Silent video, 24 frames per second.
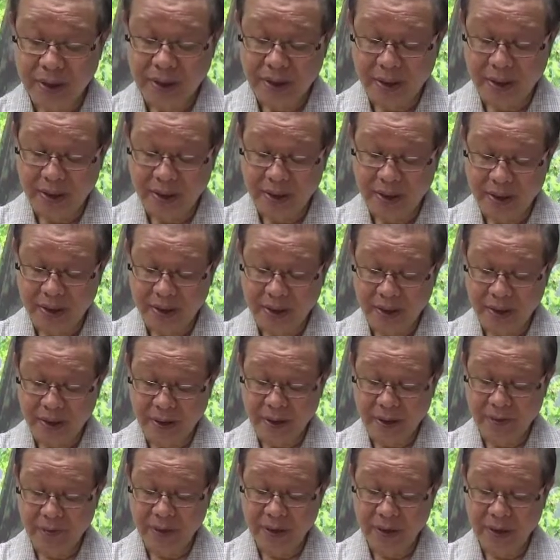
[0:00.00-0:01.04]
and these are
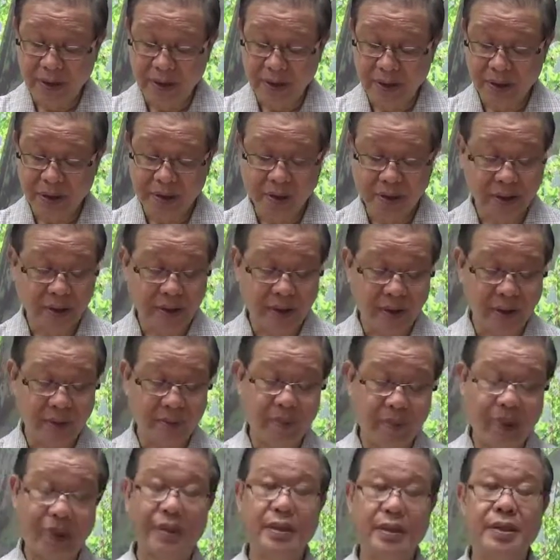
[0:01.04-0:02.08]
the various
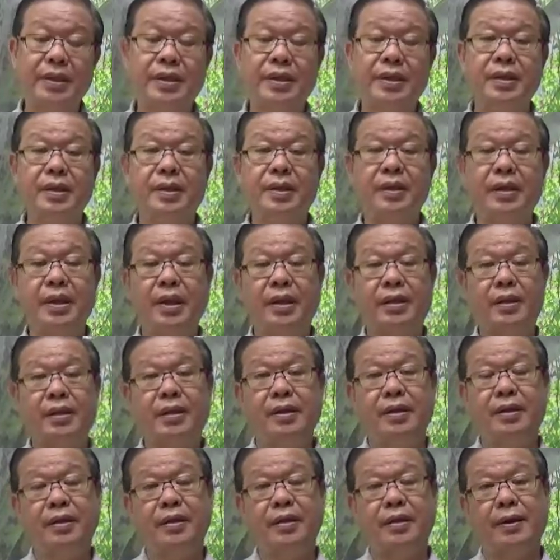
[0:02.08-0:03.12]
practices that
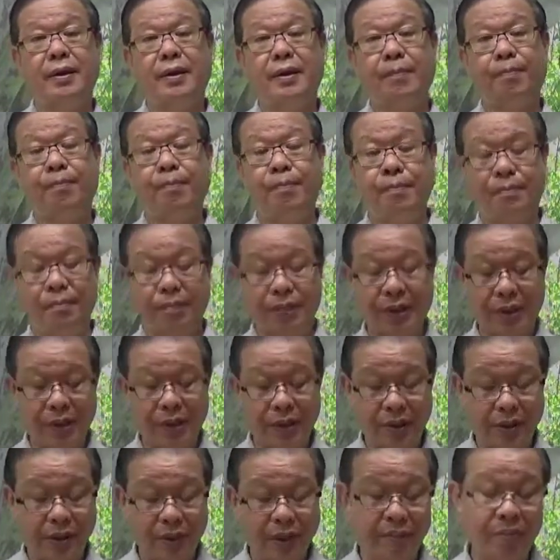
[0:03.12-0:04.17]
a
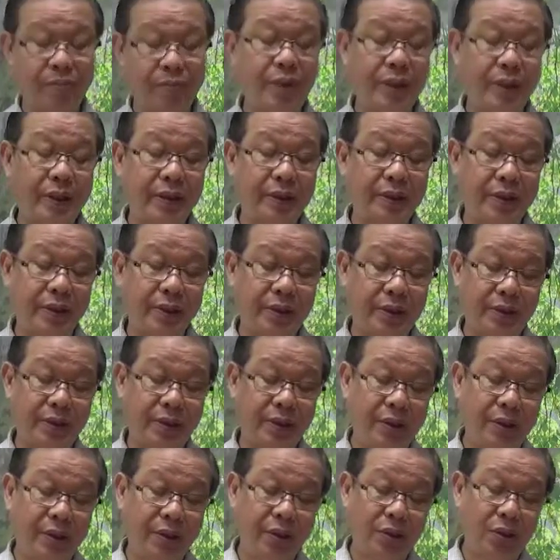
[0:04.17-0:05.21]
person can practice
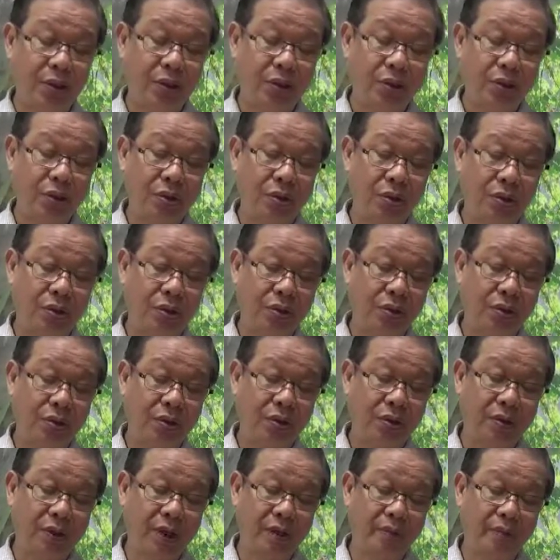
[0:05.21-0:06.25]

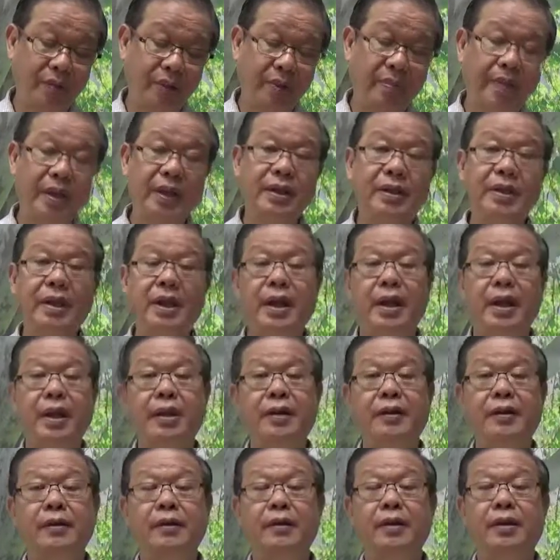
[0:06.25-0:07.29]
to help them
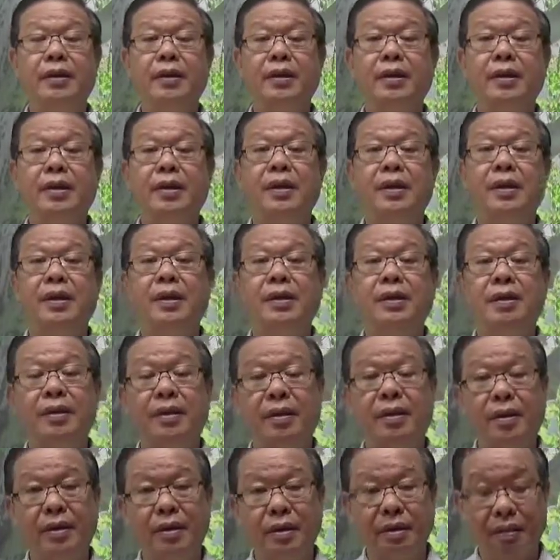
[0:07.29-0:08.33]
attain
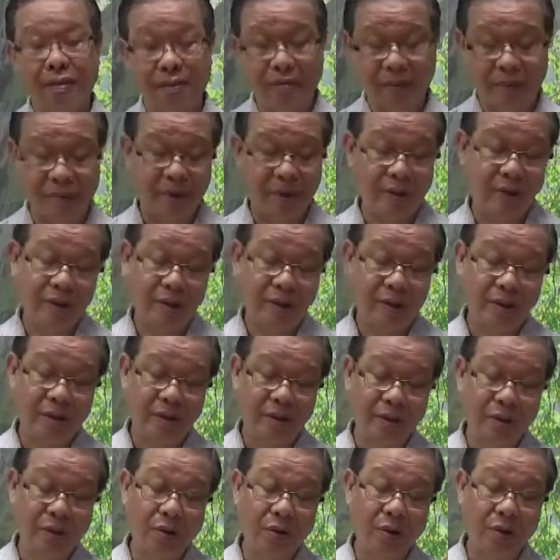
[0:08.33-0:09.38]
the
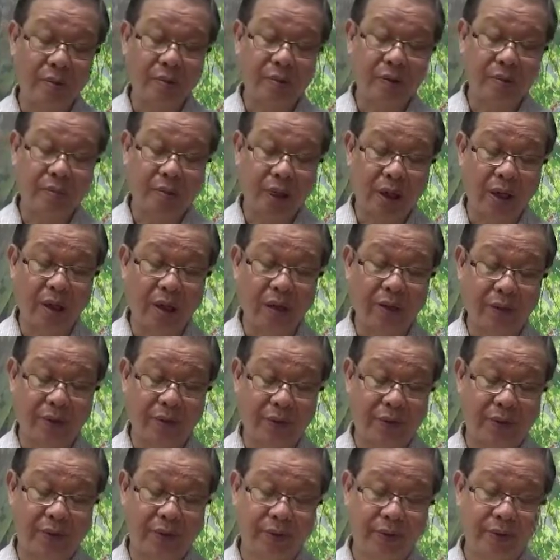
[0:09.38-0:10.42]
goal of the
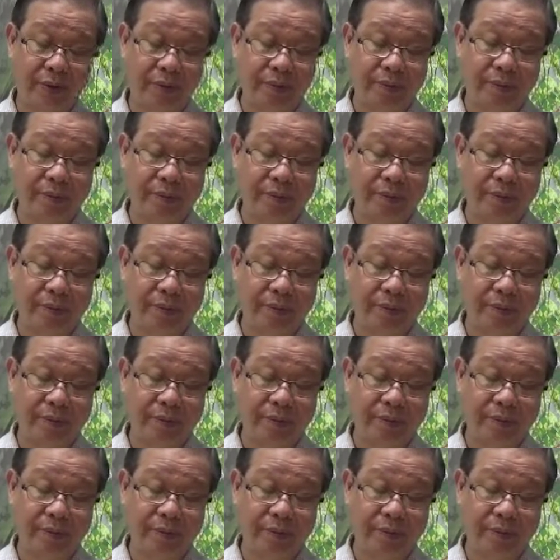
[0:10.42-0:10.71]
path.